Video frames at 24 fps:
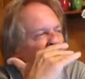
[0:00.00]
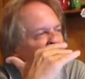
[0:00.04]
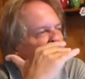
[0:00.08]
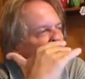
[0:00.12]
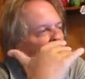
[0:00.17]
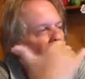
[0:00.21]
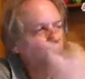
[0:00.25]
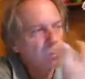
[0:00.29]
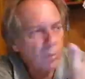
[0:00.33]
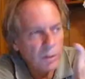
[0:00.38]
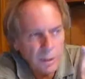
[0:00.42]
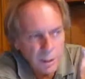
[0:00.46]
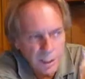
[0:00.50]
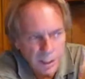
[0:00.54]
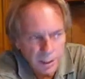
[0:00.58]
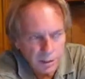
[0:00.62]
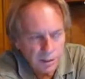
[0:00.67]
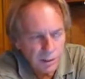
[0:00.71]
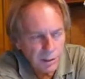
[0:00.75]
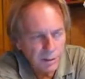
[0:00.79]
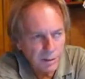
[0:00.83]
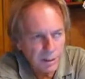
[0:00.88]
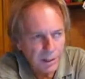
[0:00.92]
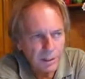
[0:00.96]
you will
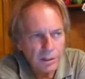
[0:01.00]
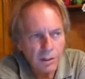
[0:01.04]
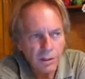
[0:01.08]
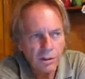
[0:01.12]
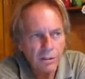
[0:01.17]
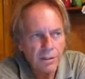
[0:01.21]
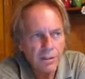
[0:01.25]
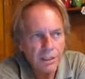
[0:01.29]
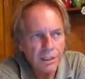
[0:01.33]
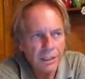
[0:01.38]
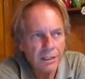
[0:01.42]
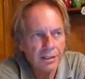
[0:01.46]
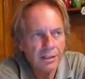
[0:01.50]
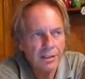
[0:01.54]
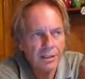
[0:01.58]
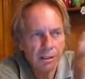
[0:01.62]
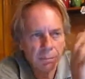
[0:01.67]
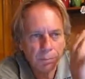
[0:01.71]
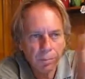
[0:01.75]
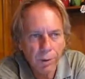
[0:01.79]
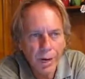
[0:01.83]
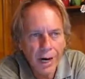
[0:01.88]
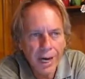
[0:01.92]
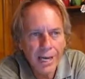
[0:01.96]
kill the. You don't need
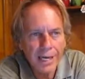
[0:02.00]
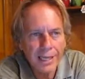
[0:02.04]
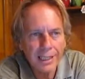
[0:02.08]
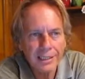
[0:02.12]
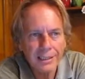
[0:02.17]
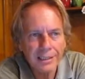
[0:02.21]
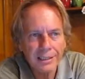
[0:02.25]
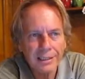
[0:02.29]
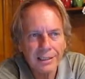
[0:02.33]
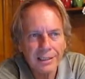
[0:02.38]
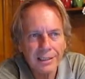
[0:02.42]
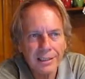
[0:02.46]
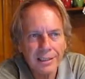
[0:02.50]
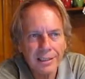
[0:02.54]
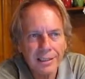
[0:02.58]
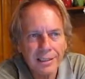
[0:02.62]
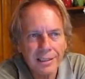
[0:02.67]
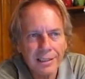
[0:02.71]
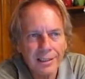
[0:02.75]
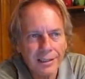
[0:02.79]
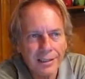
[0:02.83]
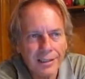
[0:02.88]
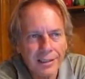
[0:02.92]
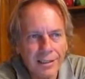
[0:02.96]
sprays.
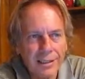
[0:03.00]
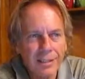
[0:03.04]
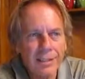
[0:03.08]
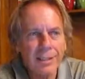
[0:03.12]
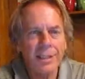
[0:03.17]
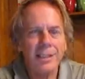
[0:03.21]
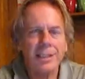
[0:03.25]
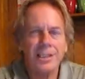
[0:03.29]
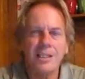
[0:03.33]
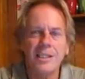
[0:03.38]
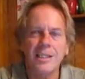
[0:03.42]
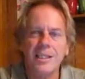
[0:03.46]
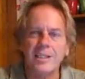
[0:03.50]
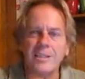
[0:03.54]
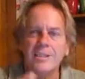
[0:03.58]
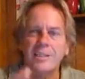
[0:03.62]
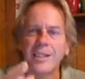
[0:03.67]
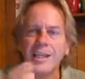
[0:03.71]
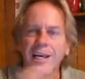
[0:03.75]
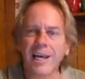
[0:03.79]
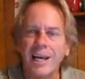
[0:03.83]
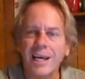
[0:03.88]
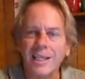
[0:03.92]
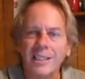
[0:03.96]
You need to kill
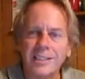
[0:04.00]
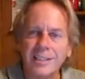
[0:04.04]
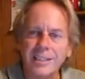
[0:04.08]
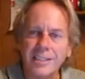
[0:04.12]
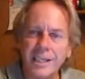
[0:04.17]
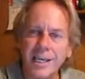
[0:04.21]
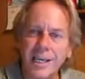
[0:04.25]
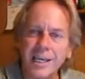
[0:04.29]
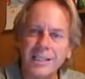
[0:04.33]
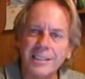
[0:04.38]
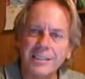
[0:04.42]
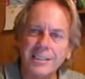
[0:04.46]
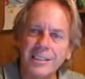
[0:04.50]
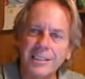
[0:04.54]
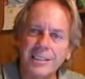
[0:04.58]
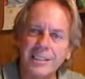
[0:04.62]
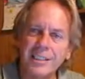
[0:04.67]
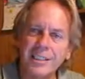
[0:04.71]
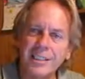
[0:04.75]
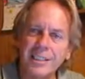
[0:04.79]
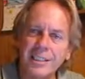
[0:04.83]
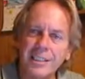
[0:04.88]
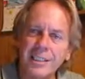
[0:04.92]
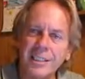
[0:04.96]
the eggs. The eggs,
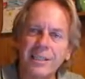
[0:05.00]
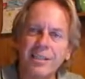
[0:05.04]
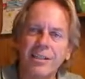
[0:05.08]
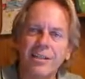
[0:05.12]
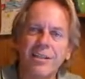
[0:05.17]
you can kill